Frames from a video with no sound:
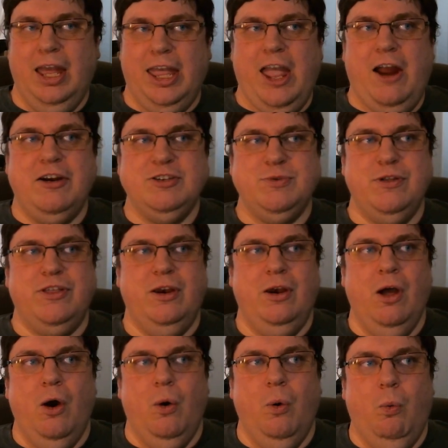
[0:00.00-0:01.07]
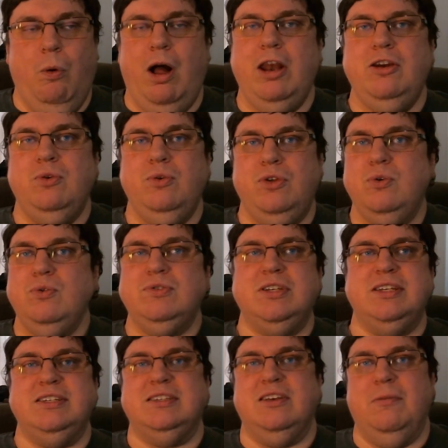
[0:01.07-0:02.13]
carries with it one who
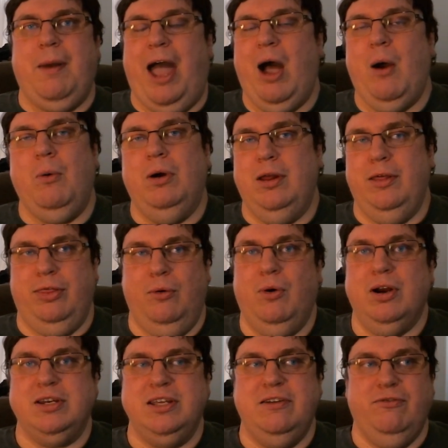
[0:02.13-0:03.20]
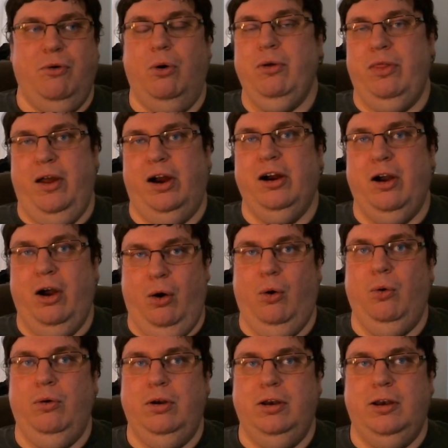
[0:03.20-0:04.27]
uses their power and authority for their
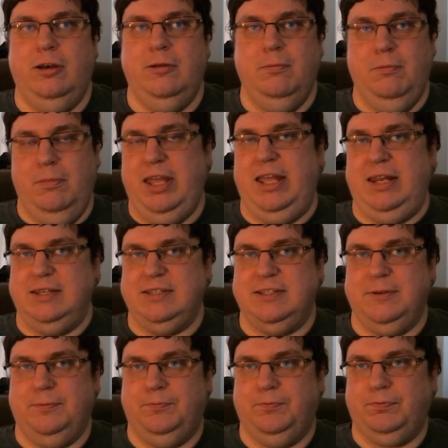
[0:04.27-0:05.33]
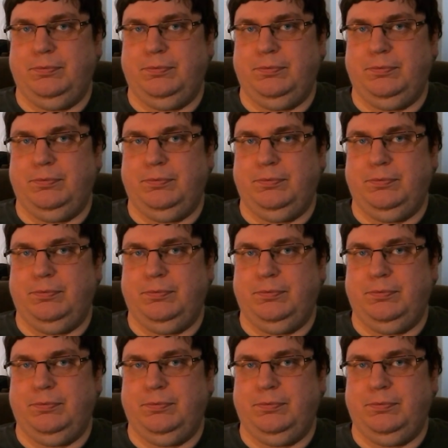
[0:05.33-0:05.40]
own means.